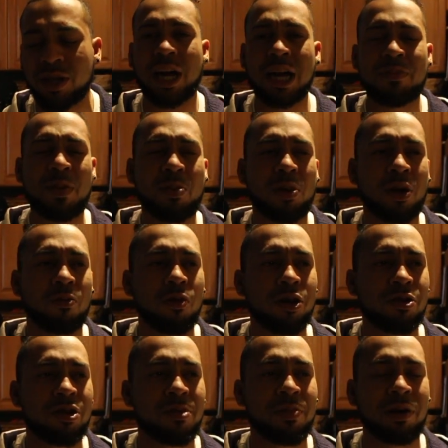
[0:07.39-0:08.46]
A lot of people are
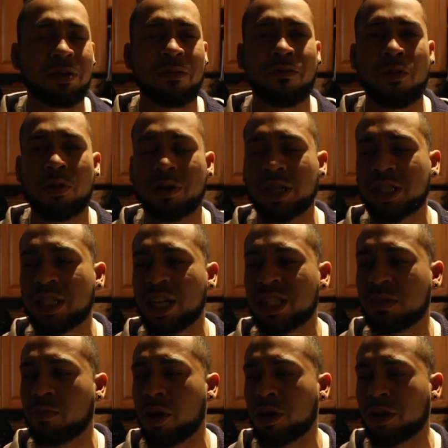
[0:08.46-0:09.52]
wondering about the foreign
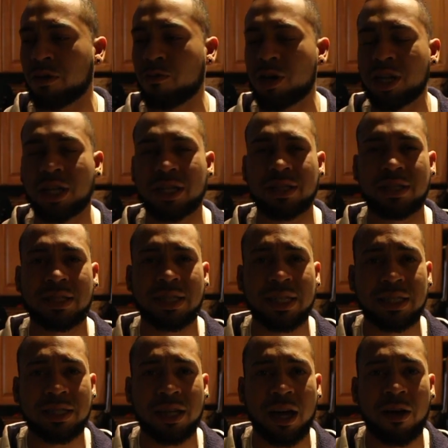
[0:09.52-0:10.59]
exchange market, what it
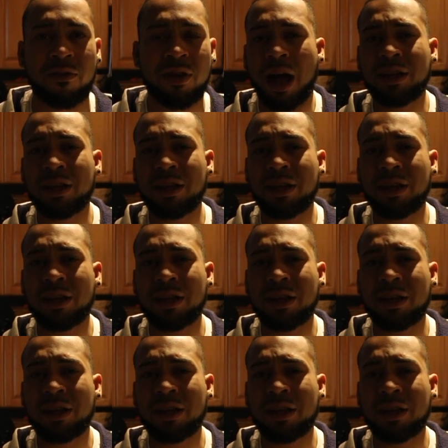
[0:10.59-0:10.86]
consists of.